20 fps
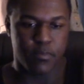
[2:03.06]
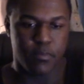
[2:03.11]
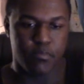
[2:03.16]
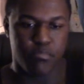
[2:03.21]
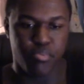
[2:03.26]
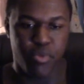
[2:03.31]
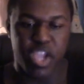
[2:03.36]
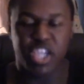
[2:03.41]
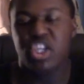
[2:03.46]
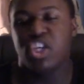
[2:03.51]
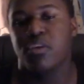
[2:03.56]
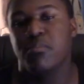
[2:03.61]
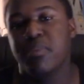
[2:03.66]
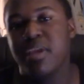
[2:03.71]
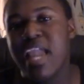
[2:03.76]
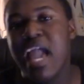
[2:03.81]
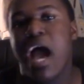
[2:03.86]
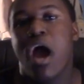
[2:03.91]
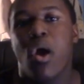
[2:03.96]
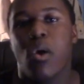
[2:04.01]
branching
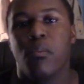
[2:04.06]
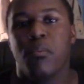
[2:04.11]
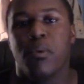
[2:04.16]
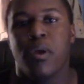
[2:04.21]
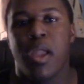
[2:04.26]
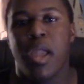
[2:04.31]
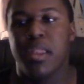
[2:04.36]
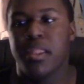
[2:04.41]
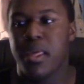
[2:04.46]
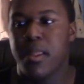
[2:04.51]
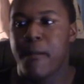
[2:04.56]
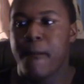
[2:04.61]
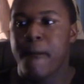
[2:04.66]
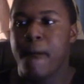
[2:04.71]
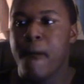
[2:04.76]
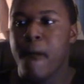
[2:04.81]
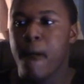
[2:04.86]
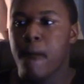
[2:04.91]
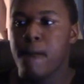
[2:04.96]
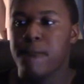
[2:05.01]
me out and then
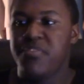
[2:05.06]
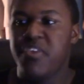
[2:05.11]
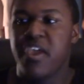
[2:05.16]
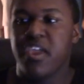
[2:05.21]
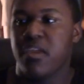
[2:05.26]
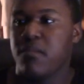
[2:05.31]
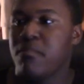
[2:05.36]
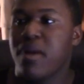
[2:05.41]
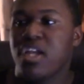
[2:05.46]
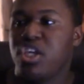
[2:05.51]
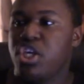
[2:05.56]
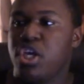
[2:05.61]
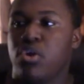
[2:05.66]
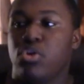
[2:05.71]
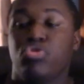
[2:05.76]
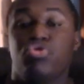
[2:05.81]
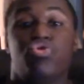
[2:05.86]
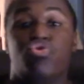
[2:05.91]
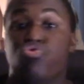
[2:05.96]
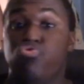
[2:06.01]
taking my
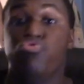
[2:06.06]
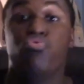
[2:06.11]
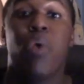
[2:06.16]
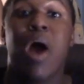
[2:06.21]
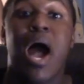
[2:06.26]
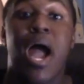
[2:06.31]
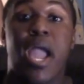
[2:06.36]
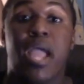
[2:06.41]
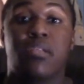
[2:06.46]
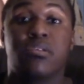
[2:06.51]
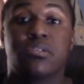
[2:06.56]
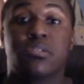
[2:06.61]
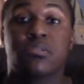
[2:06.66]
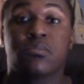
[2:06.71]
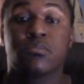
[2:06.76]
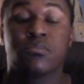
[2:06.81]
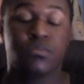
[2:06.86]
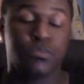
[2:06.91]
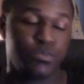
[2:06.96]
channel to new heights,